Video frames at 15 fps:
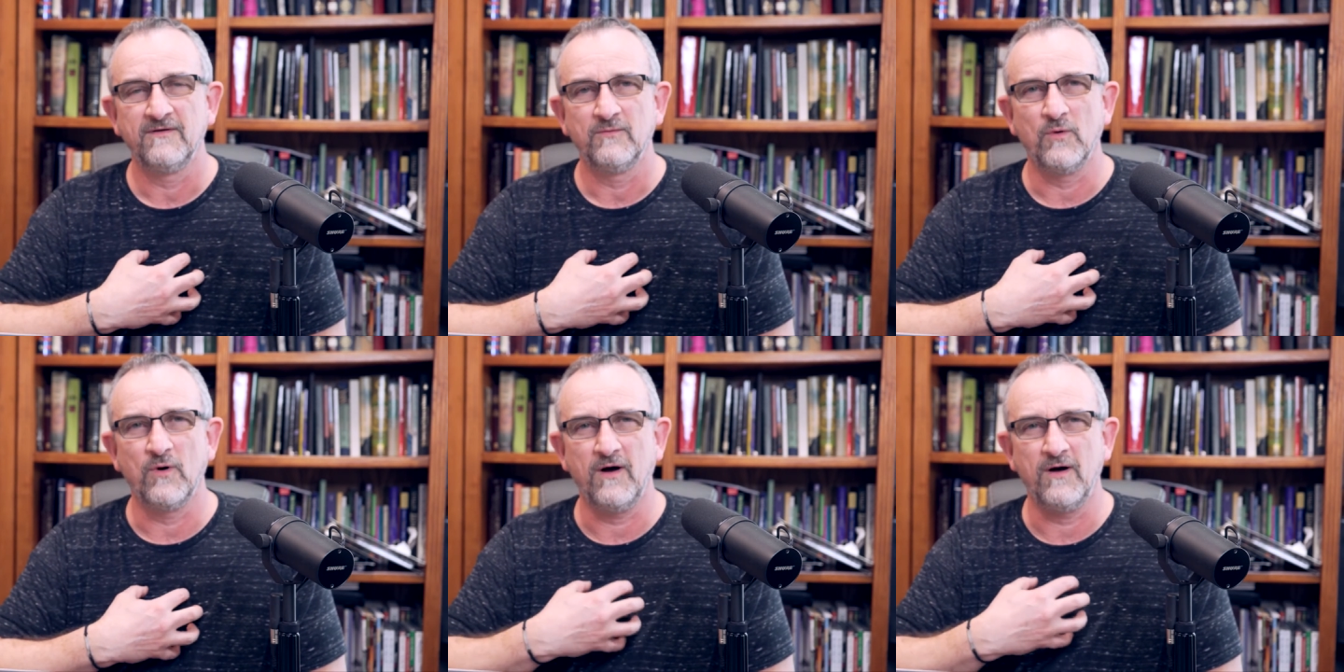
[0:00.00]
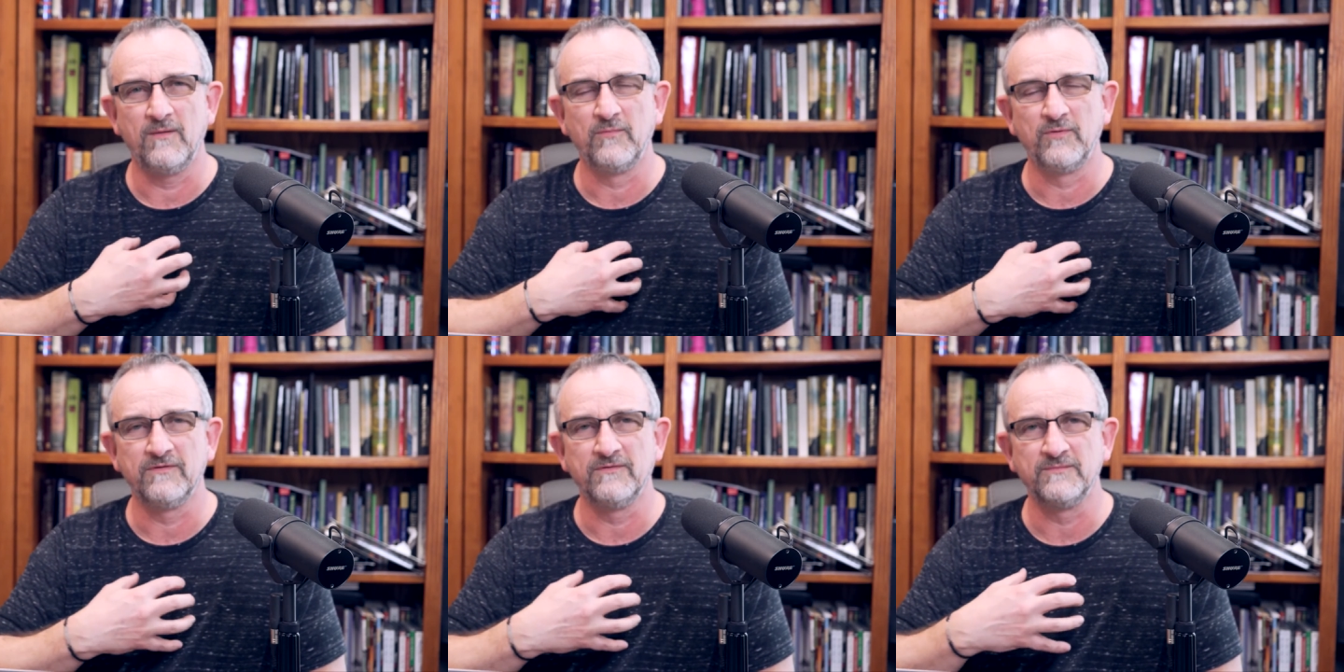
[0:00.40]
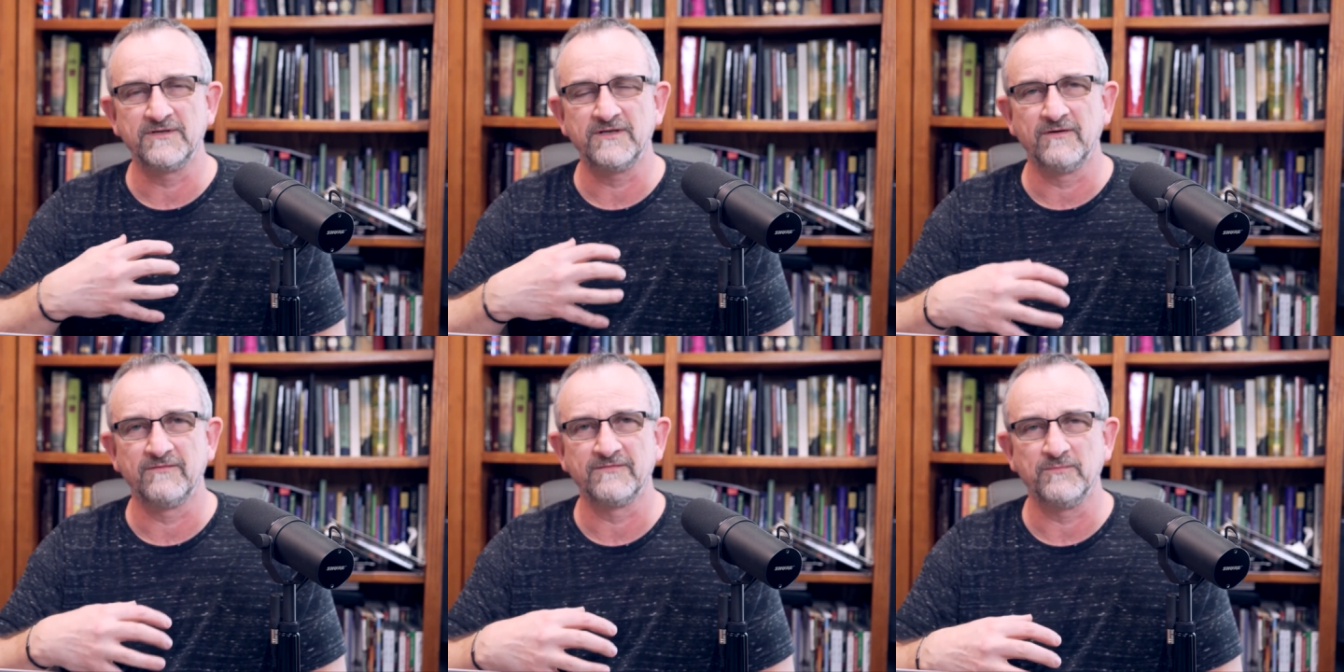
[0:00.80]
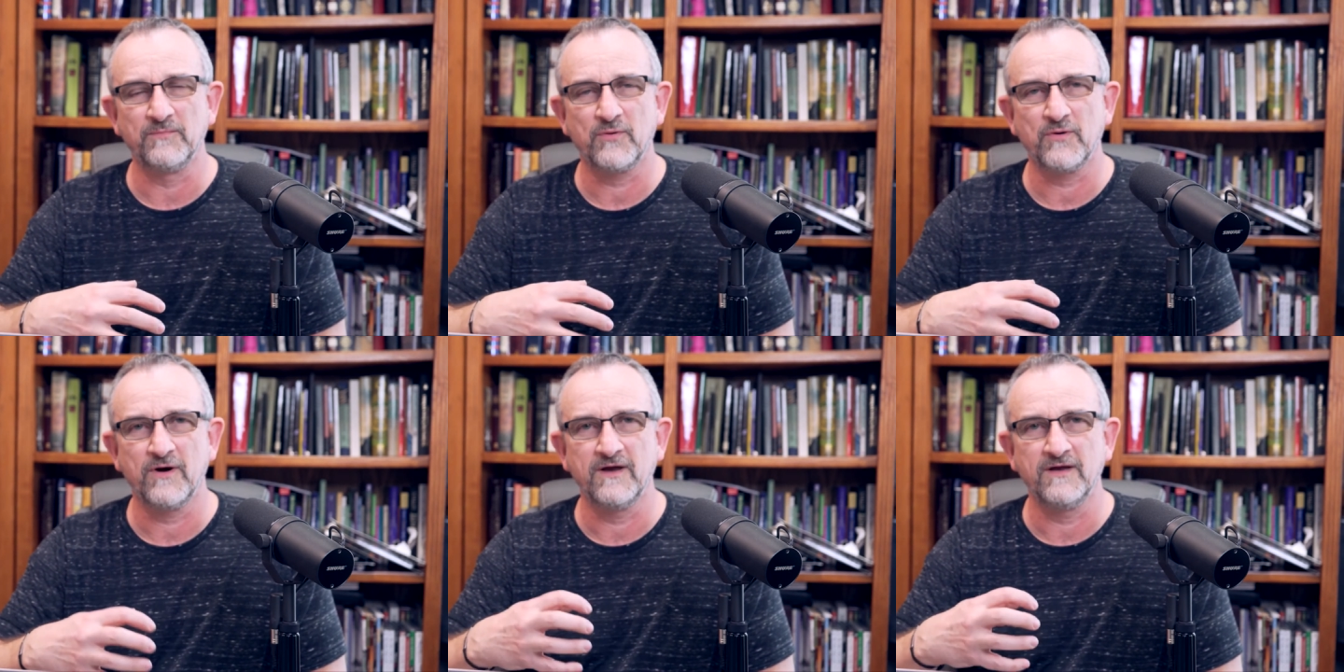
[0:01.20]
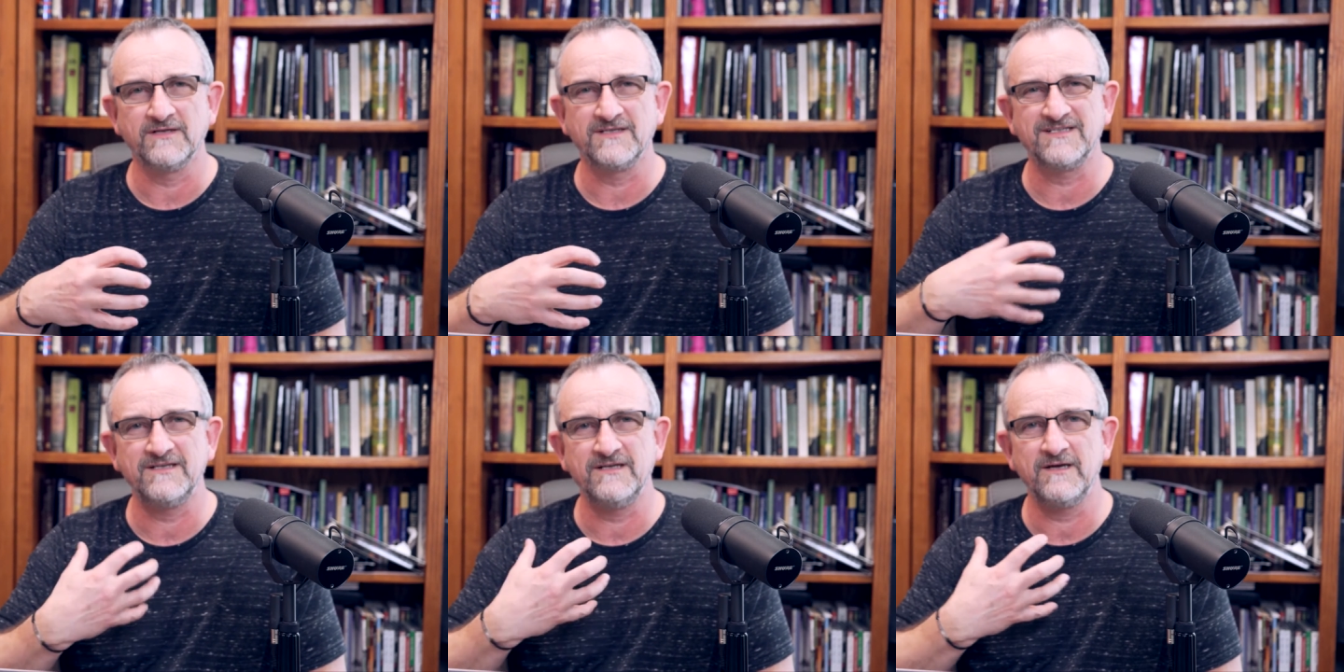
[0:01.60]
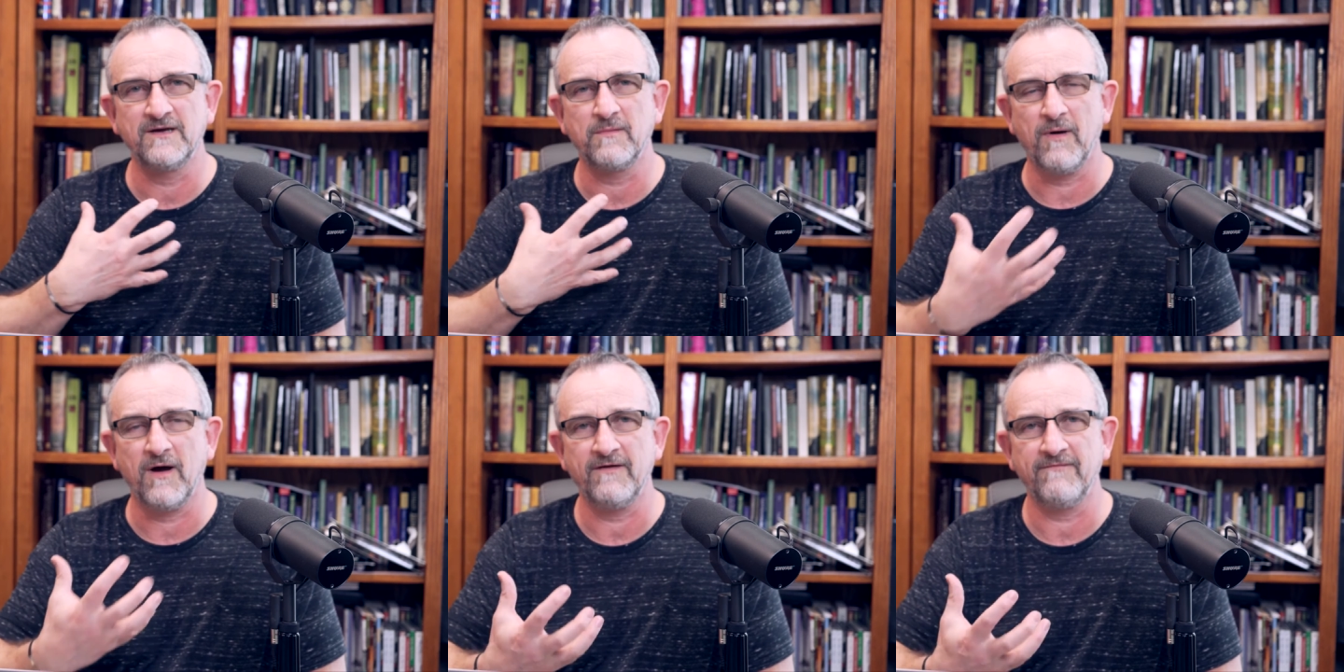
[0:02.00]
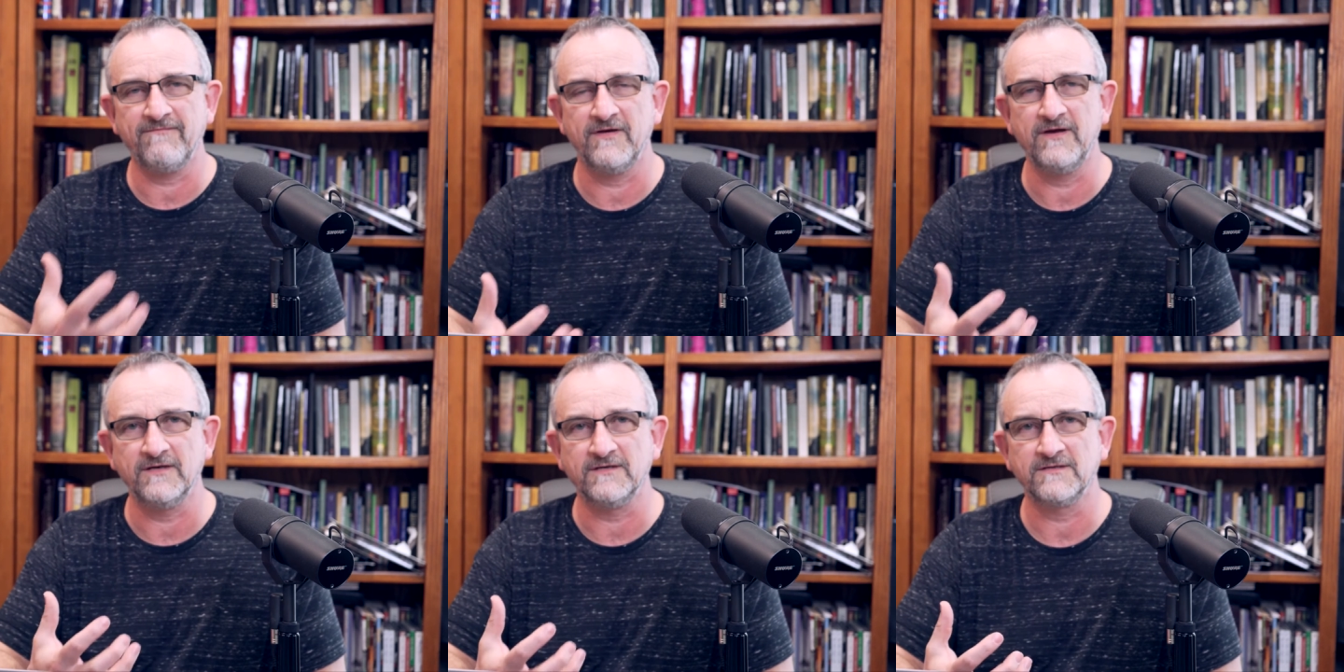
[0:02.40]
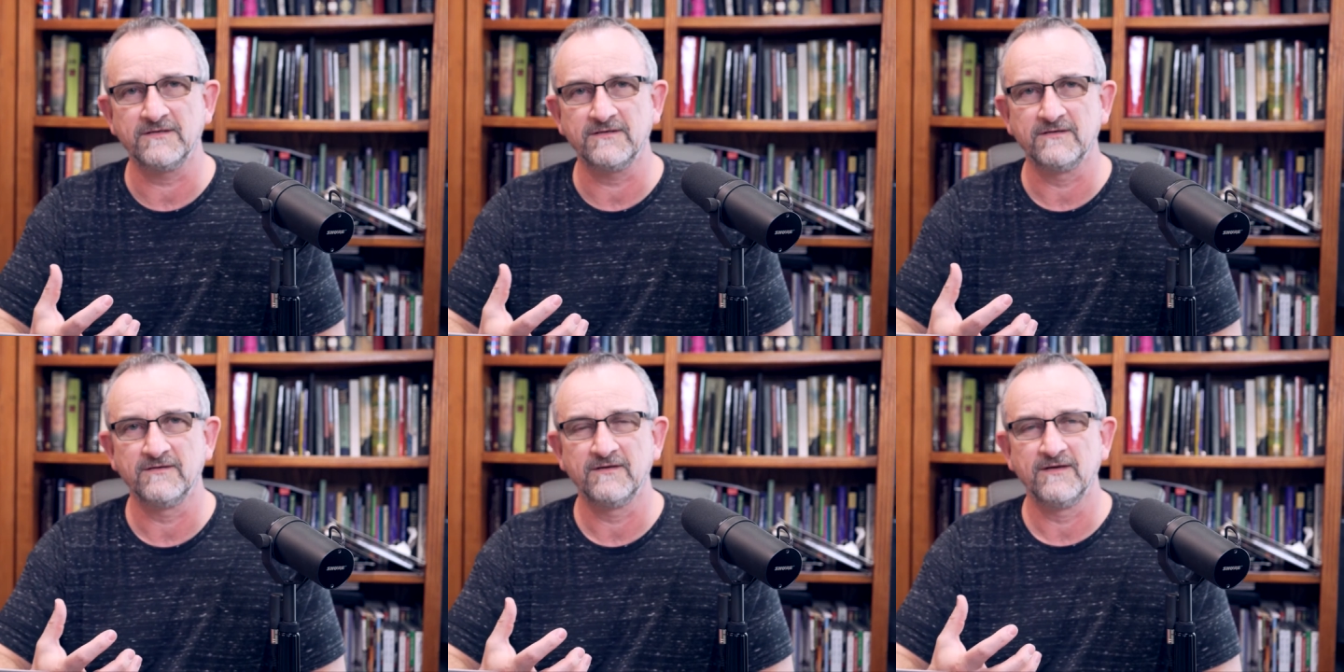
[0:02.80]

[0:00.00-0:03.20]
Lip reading: will humble themselves and pray and seek my face,